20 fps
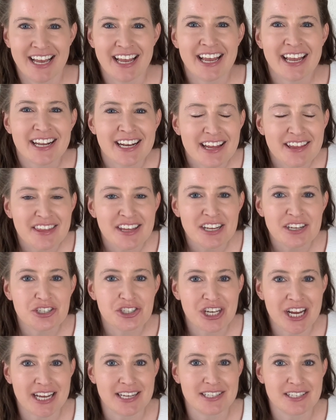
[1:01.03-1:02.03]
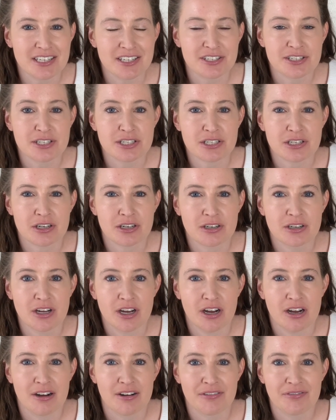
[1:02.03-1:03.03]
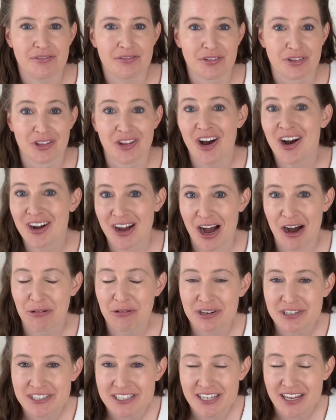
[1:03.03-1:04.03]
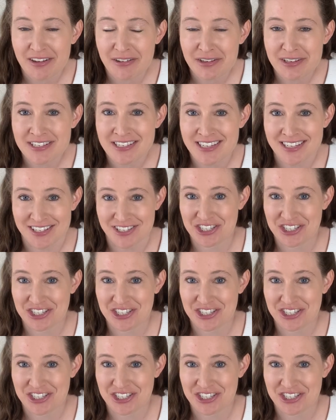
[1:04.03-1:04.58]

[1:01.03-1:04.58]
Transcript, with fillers: And I think Jack's concern of long hours as a